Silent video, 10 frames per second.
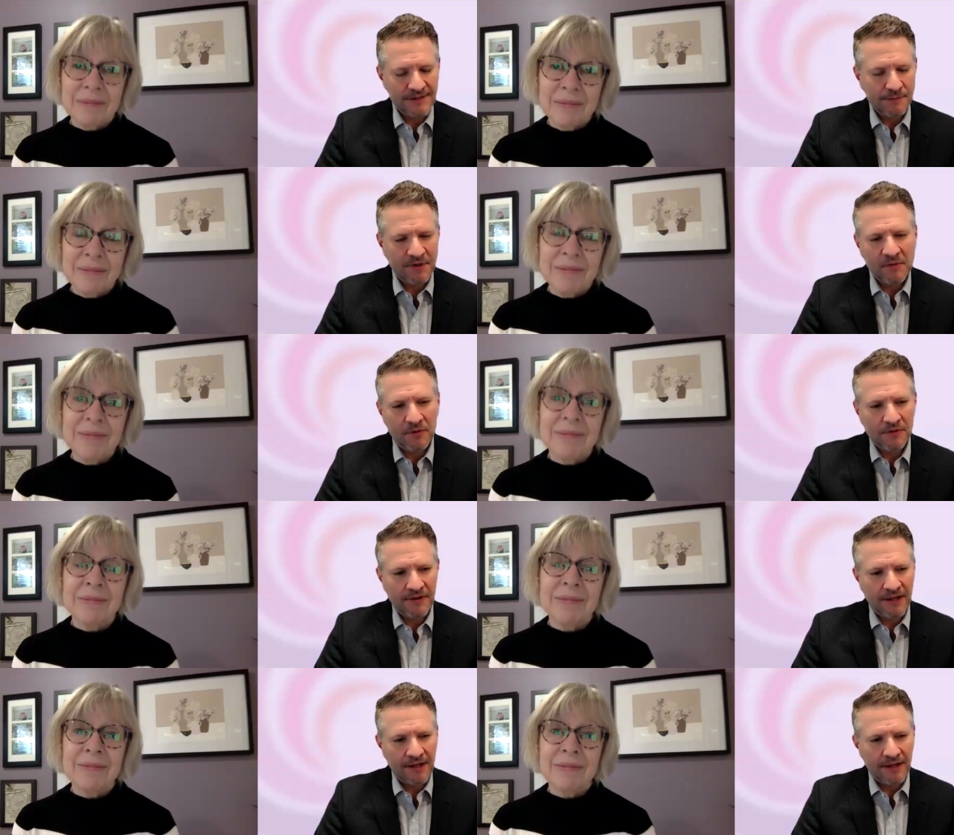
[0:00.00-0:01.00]
Speaker 1: some people
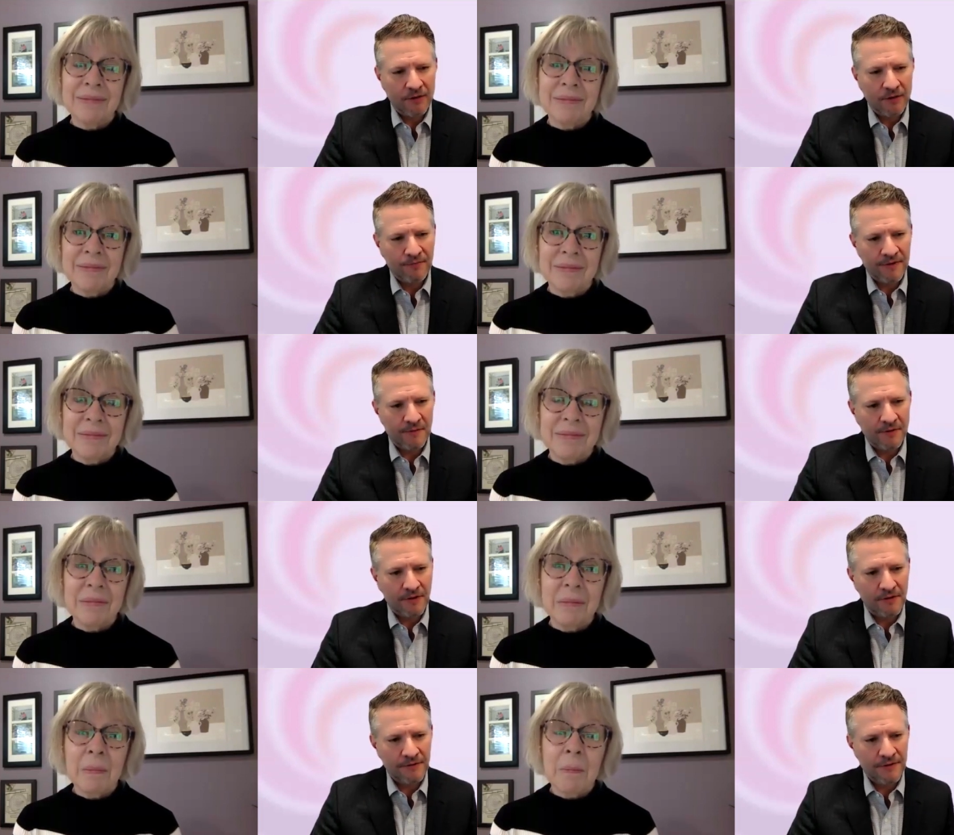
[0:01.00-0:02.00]
today to help them
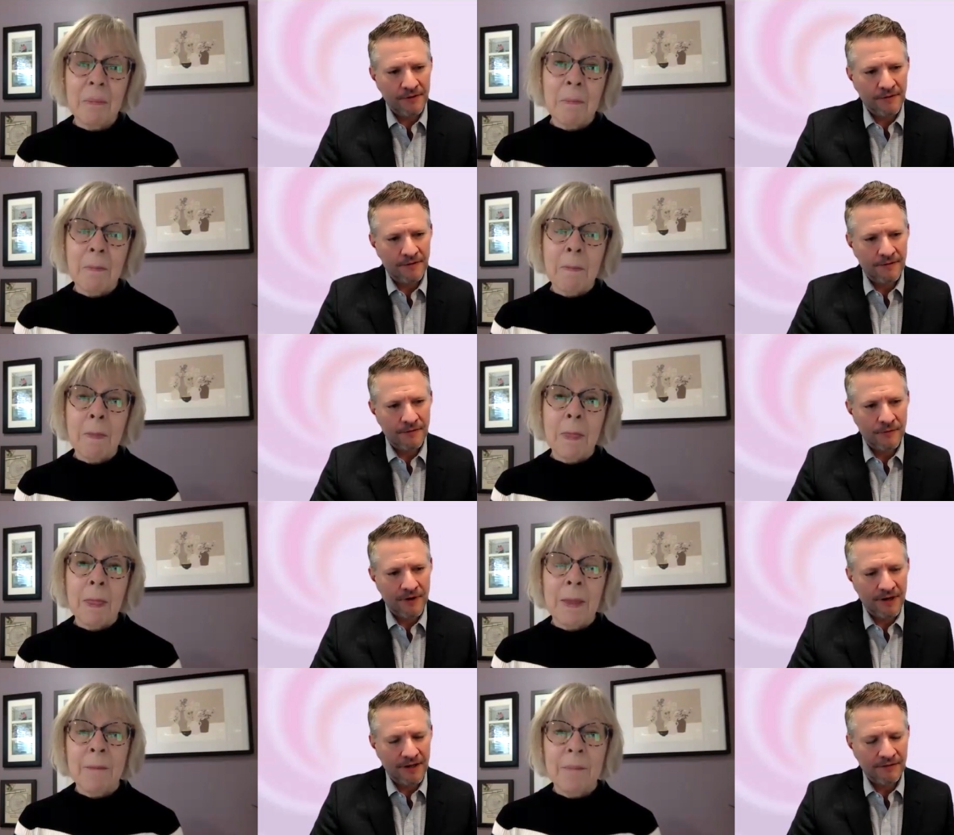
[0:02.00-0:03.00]
along the
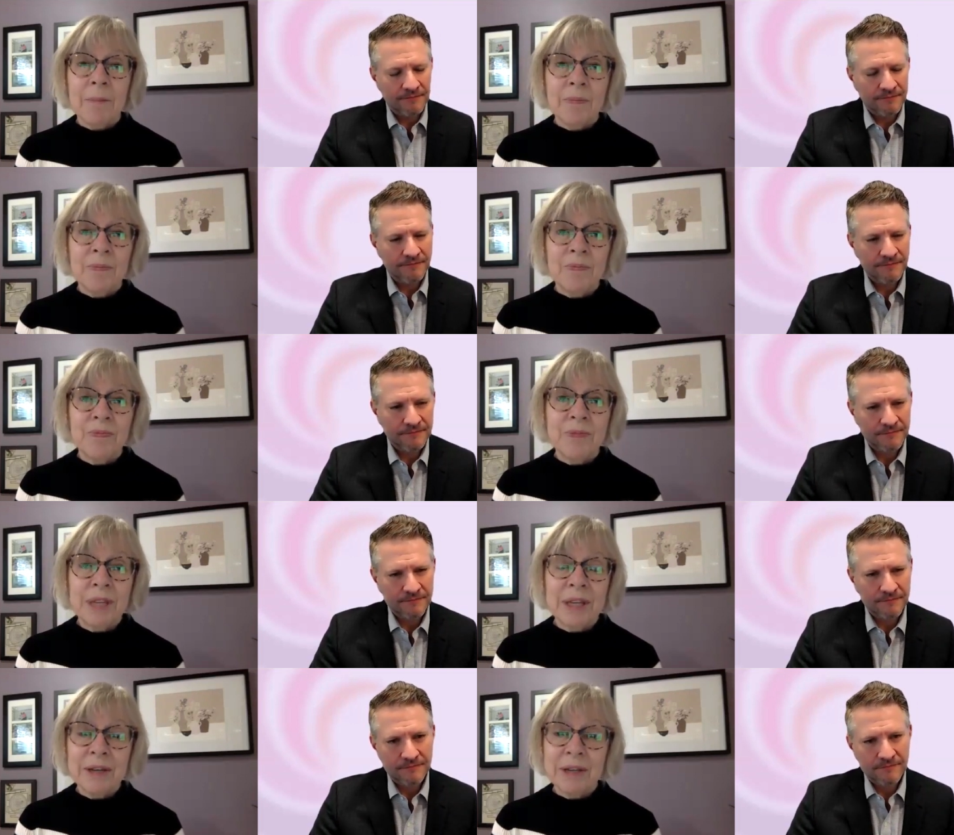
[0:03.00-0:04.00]
way.
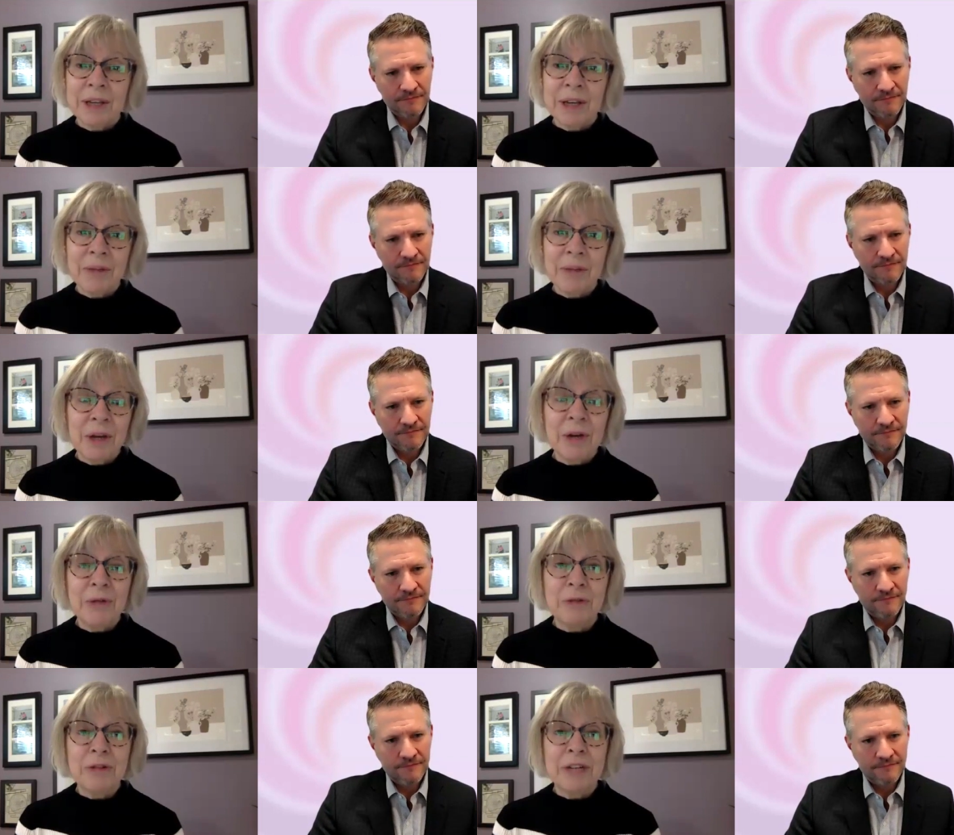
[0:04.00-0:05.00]

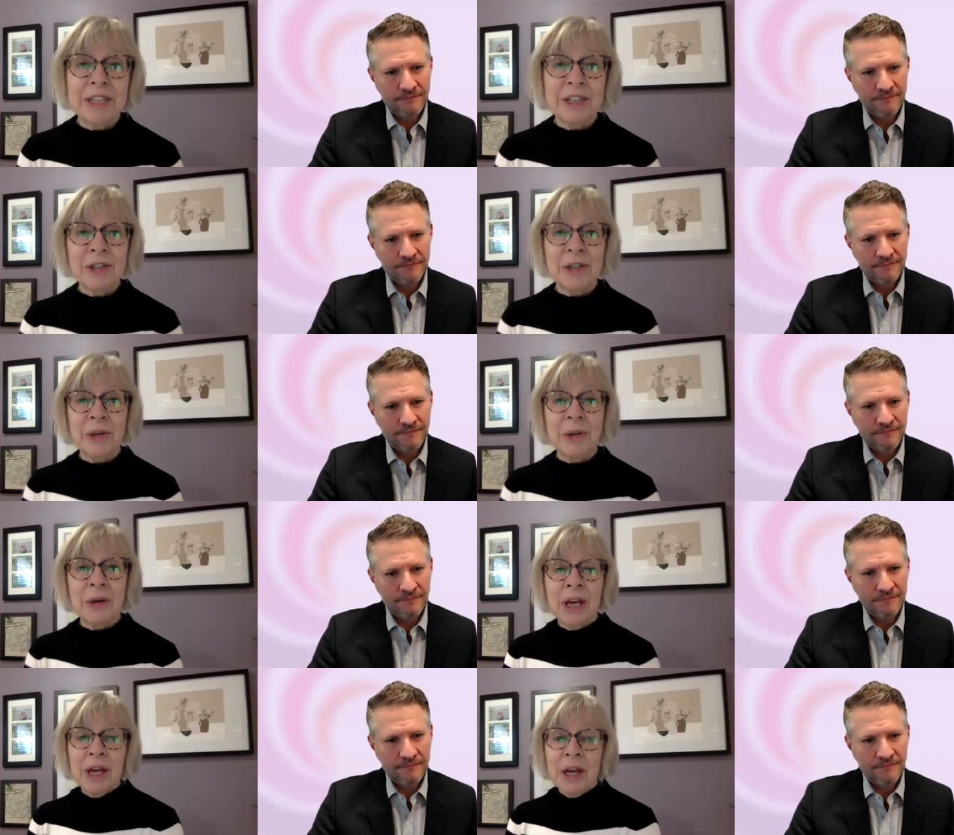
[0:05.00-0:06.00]
Speaker 2: Hopefully too.
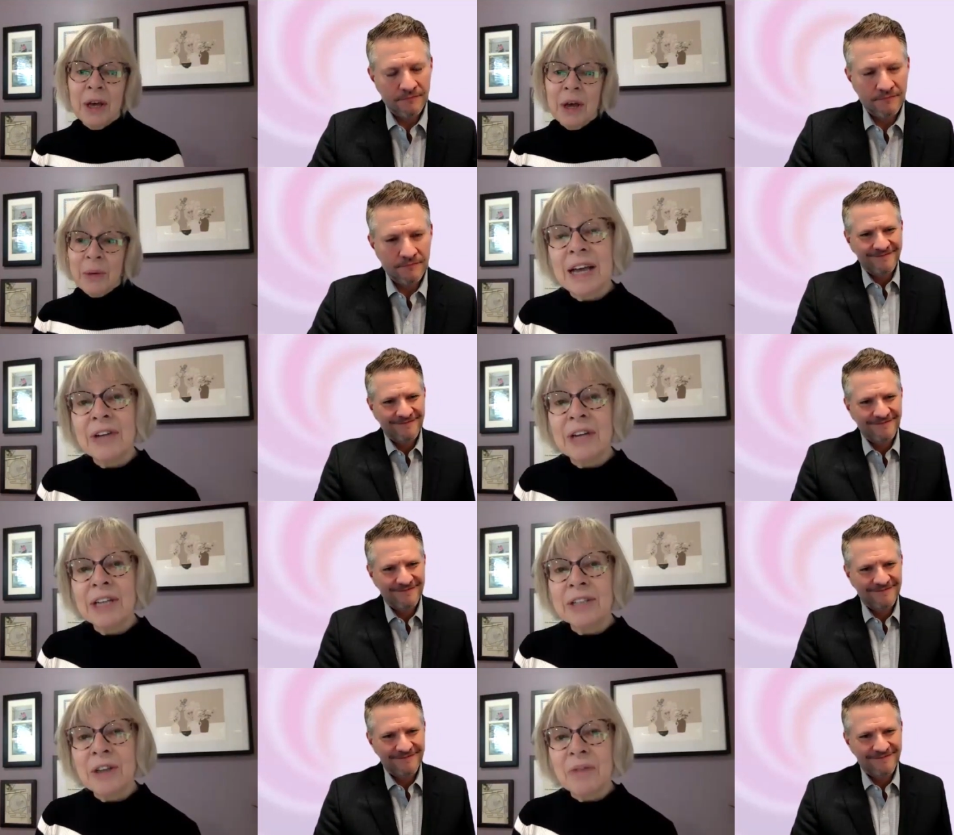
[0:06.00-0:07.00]
Our
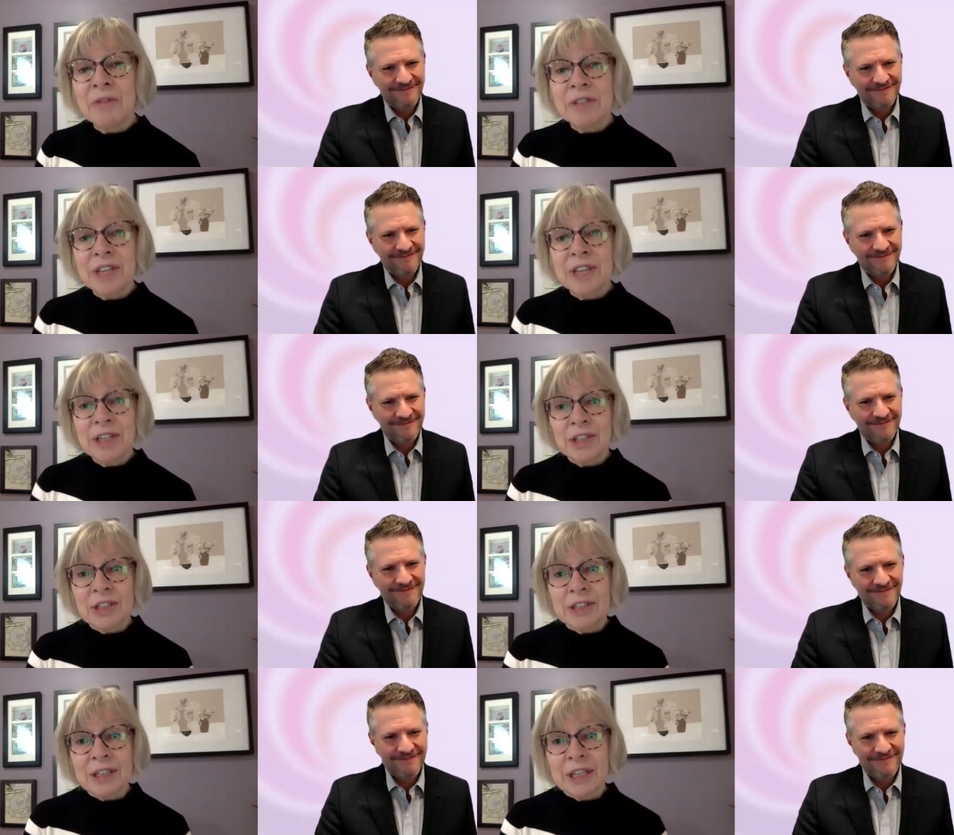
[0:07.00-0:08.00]
next
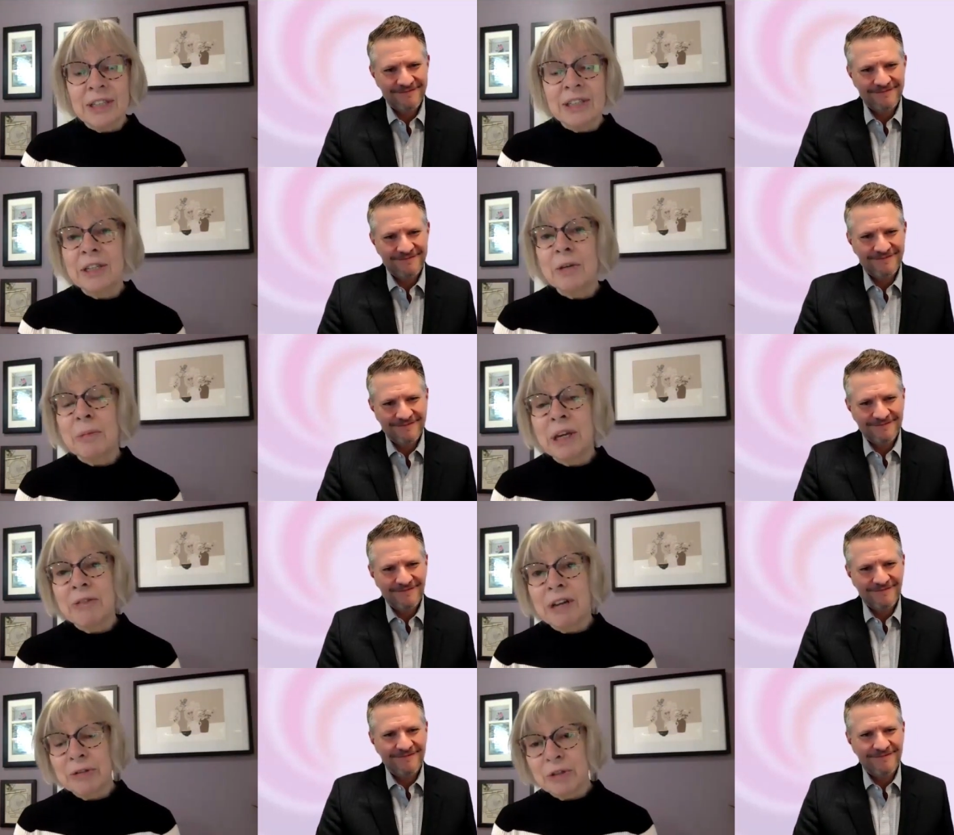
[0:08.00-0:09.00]
conversation is going to be
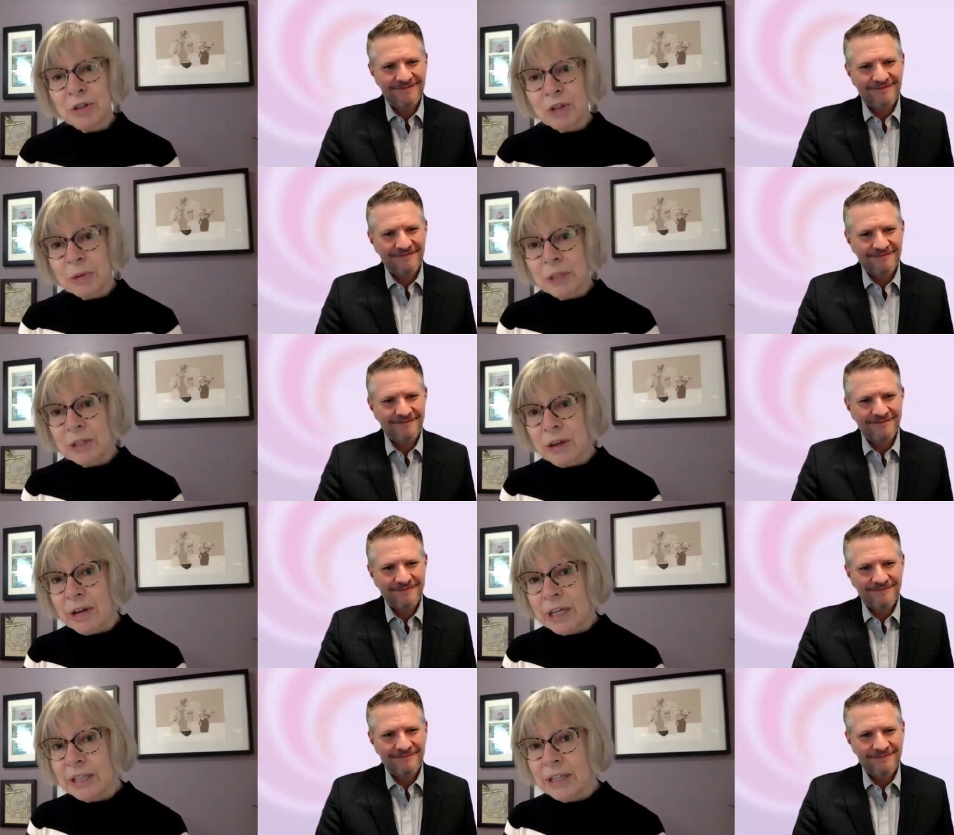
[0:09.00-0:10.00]
around
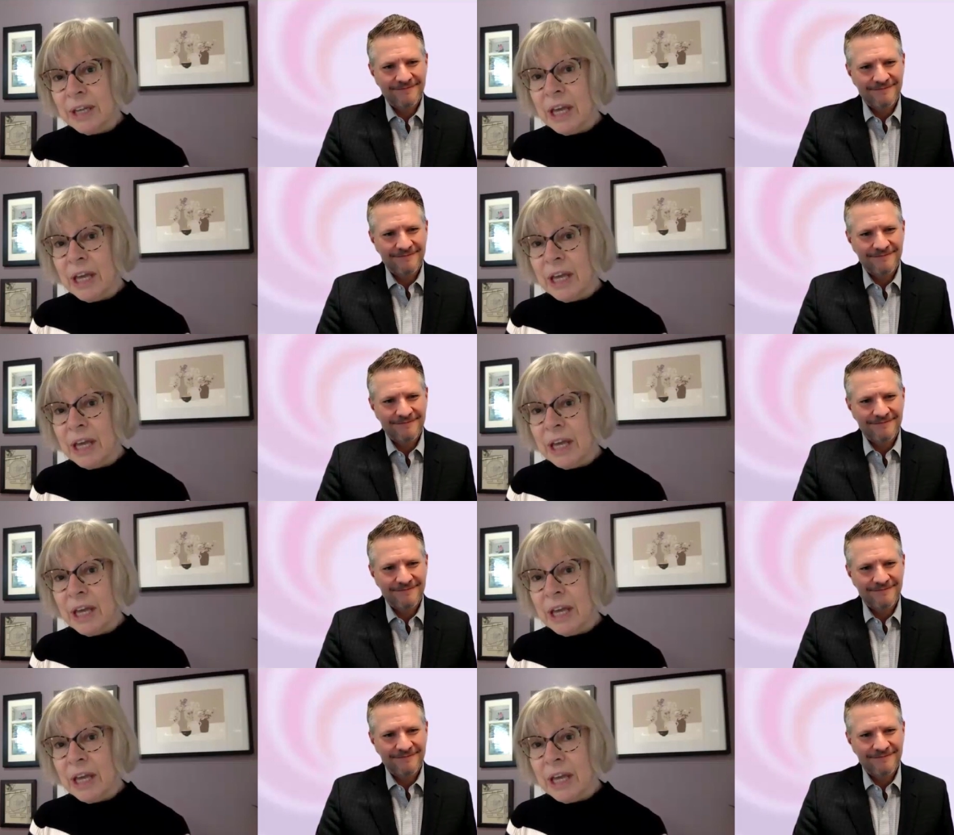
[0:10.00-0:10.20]
suicide.